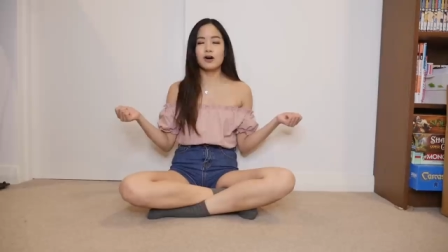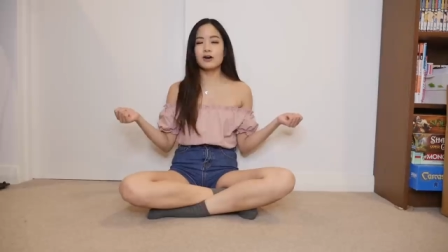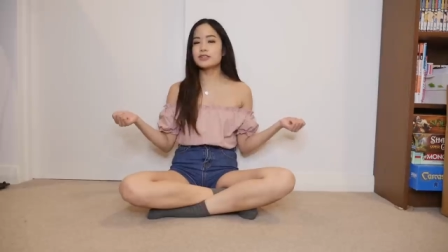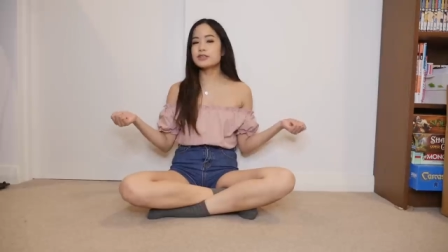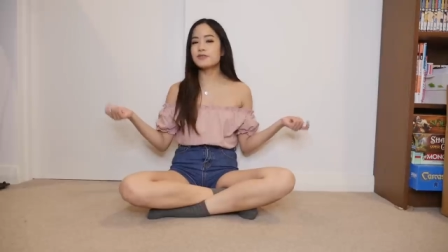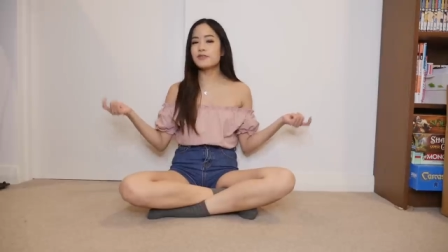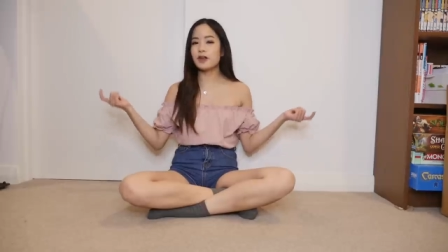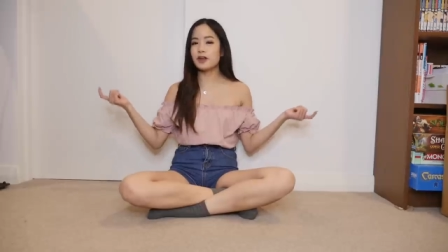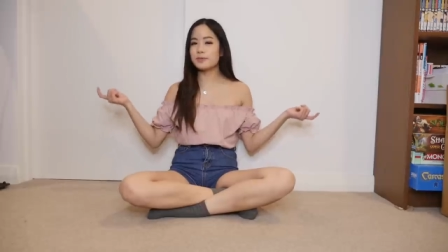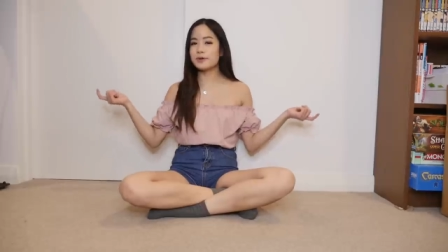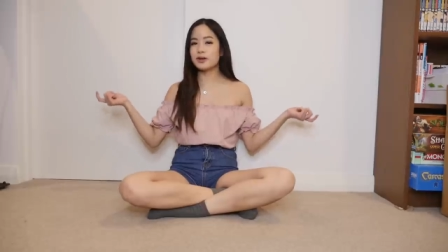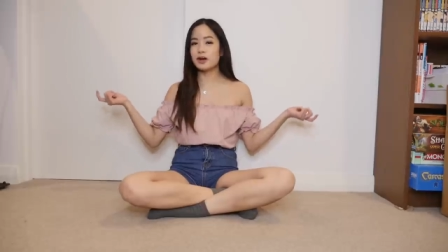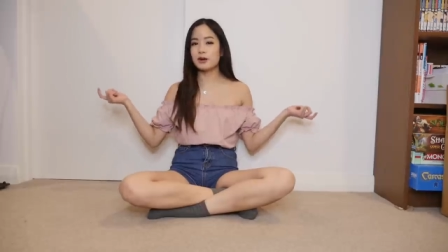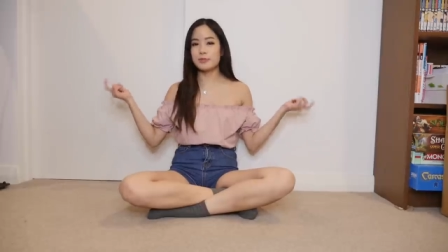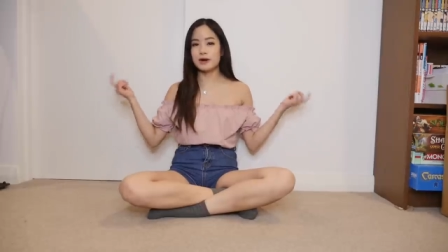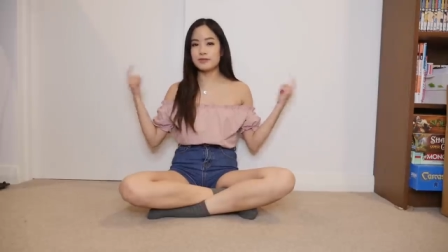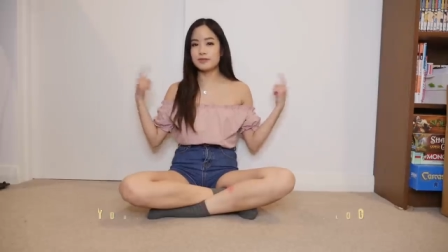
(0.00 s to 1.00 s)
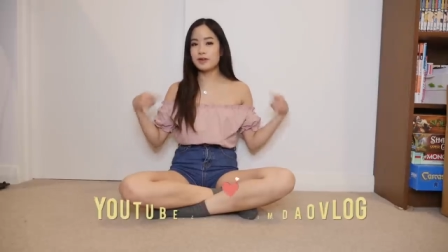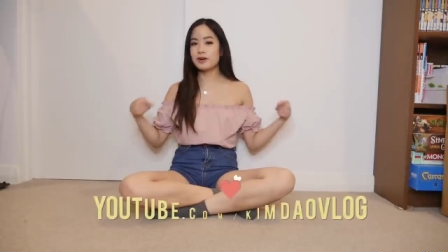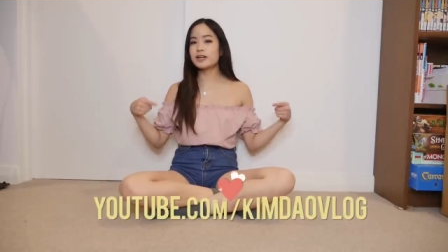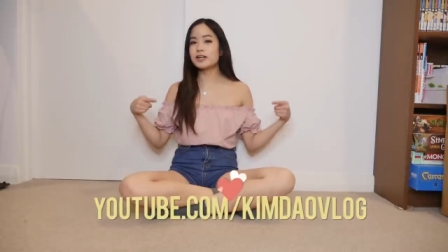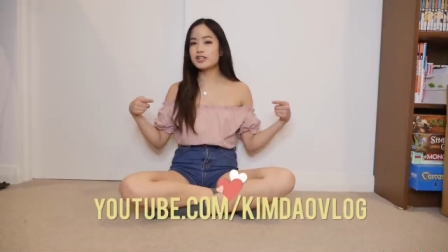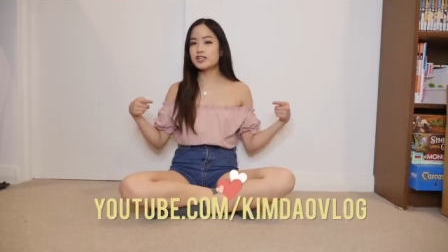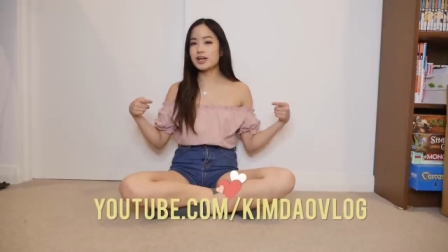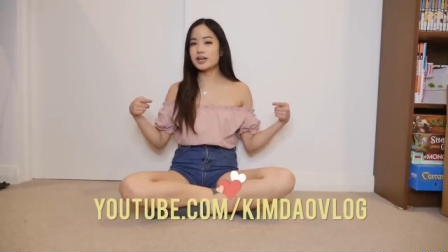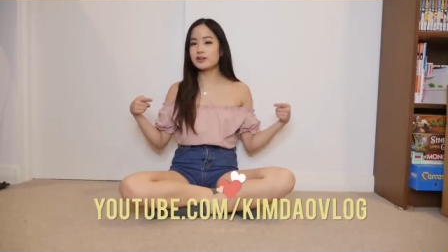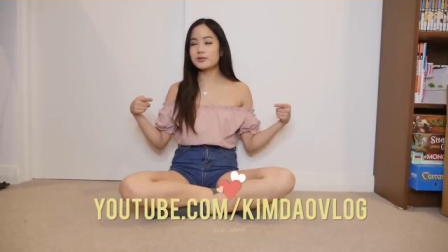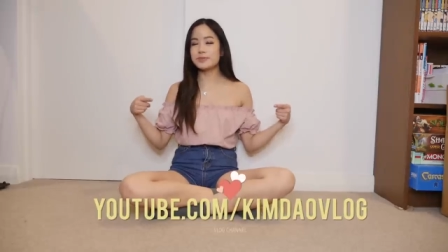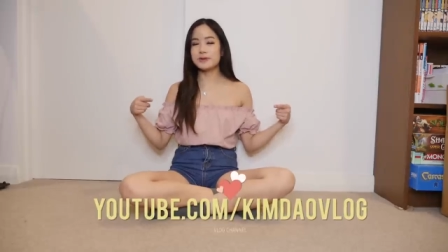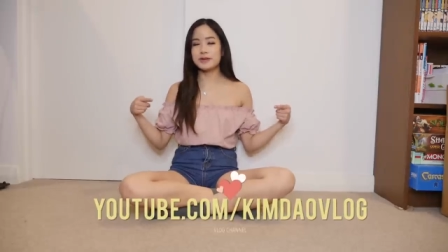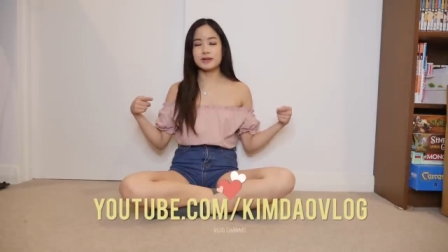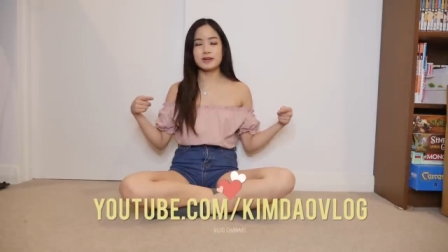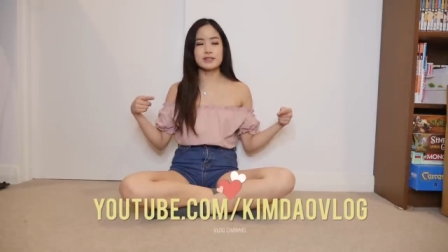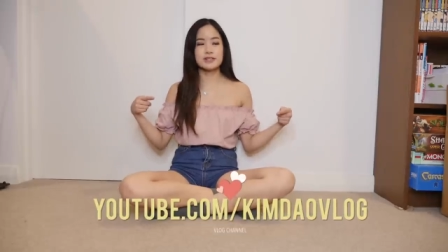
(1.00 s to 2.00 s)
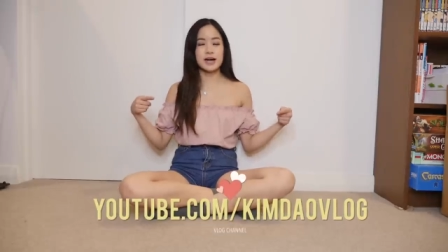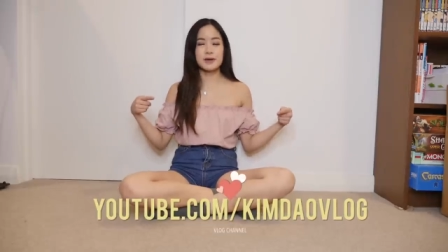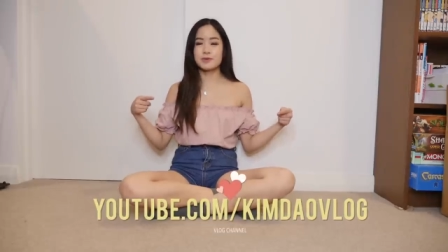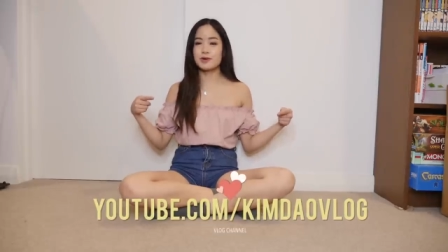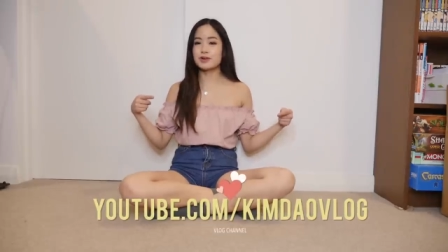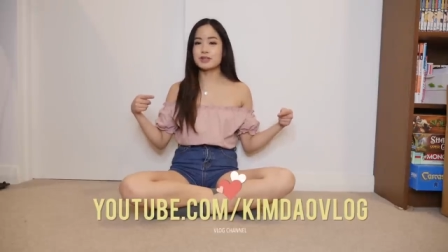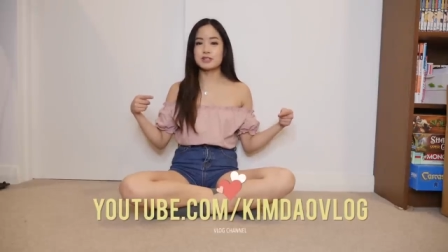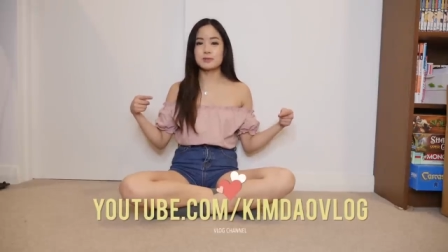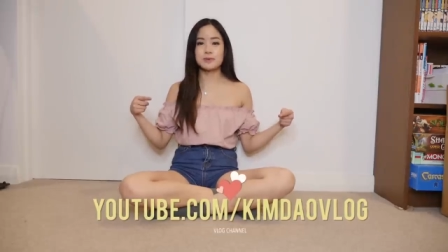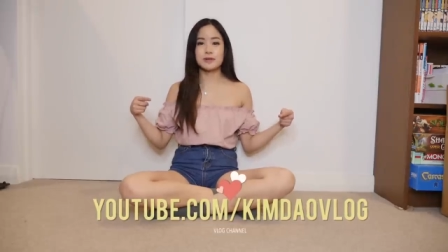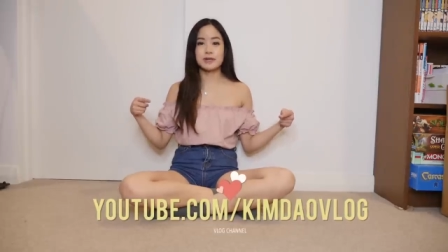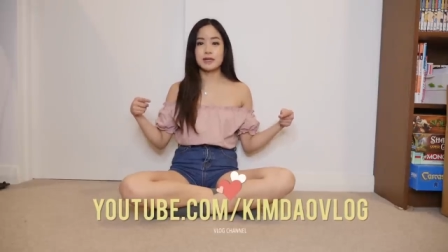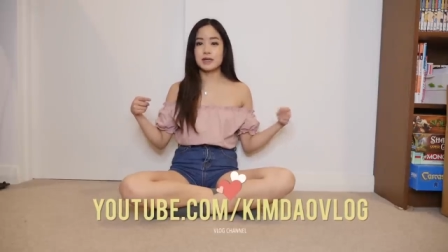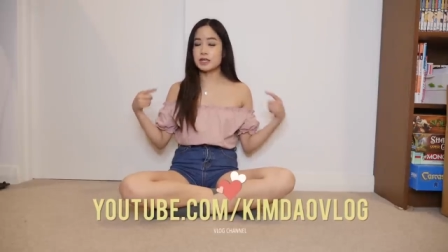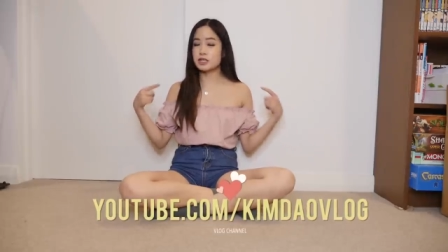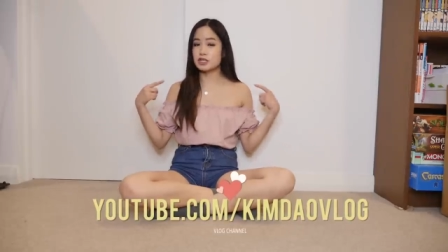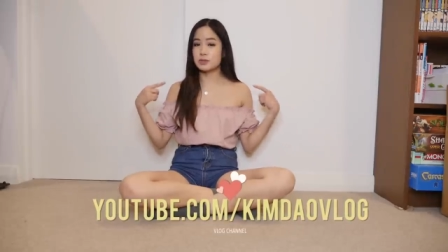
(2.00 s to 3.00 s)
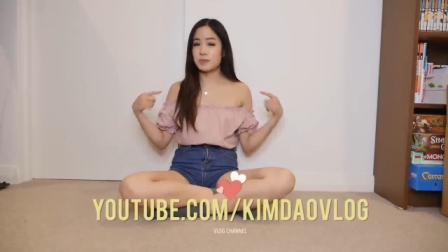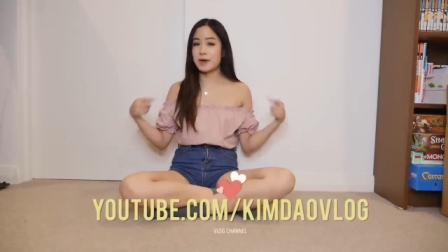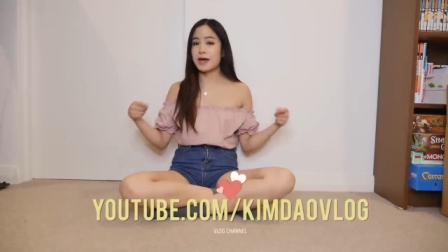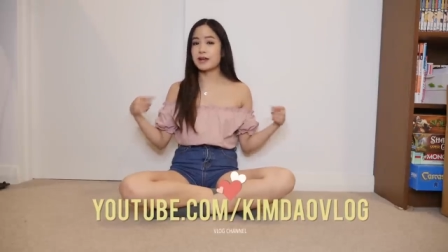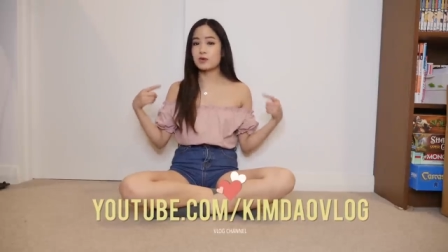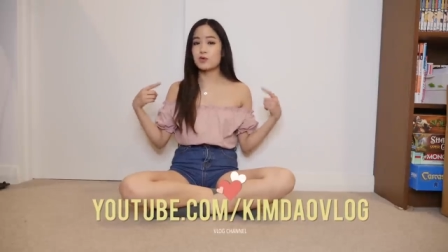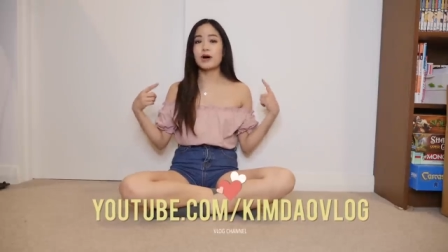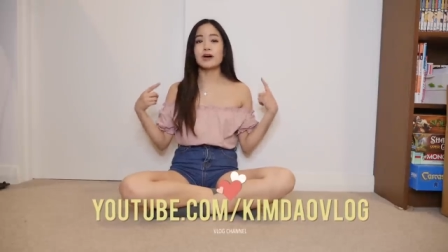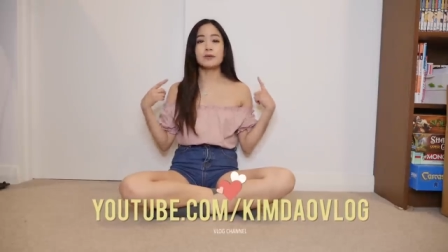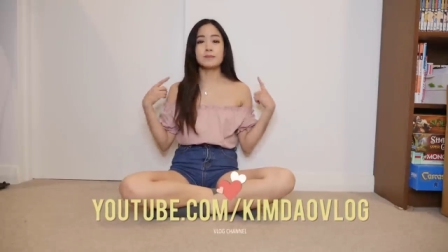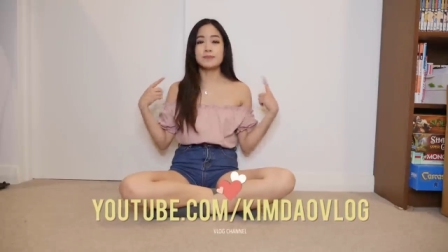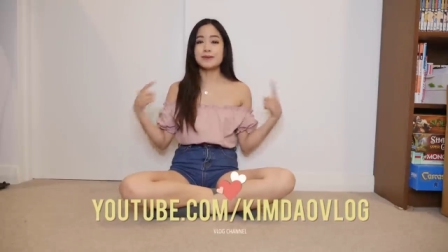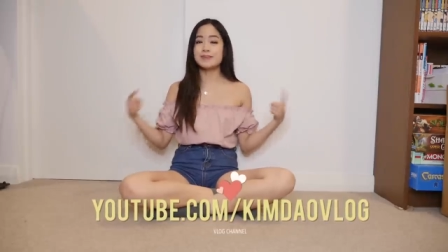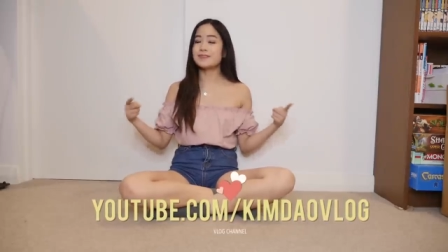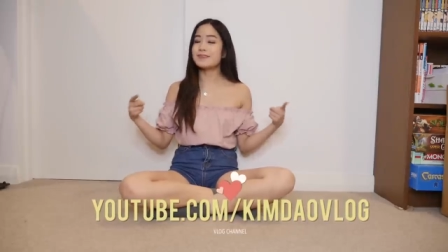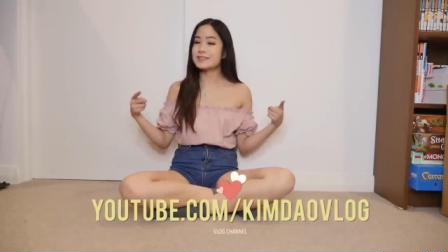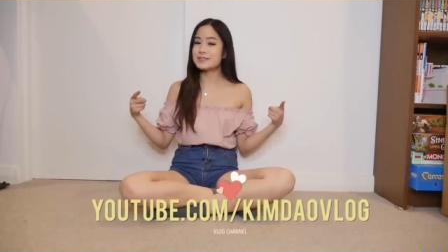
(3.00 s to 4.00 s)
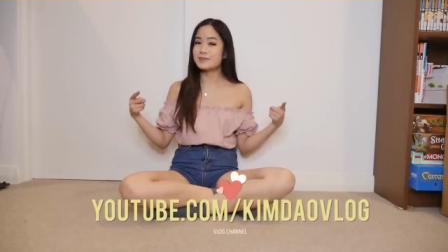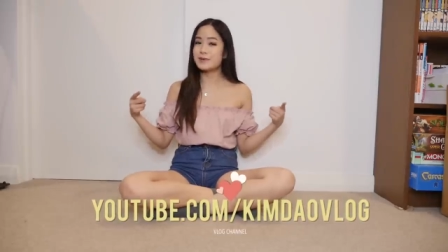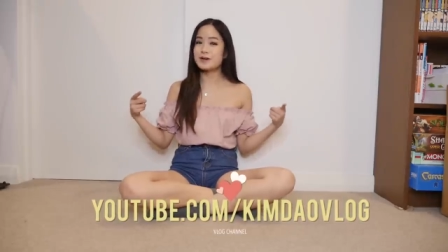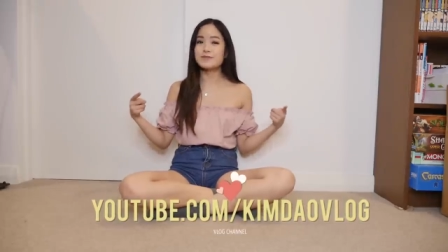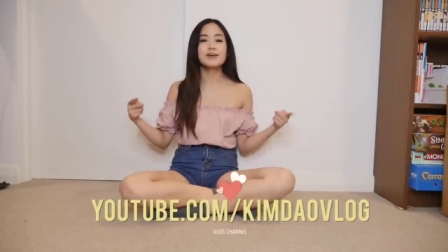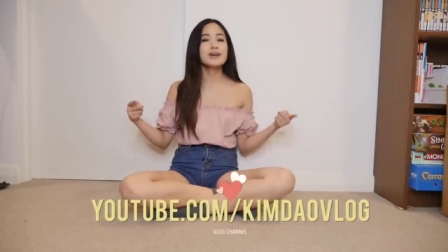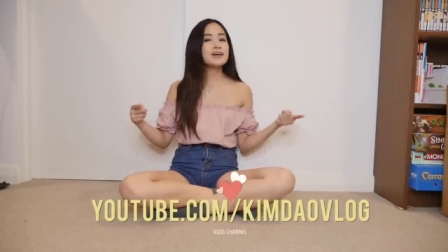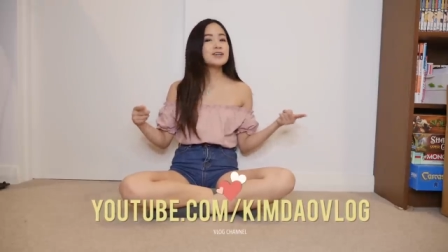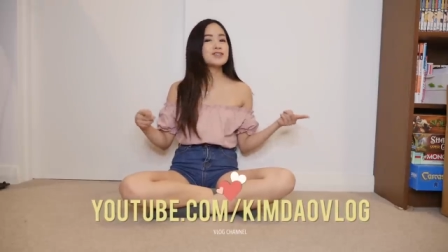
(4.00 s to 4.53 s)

Also follow me on my vlogging channel because I'm going to be in Japan quite a bit this month,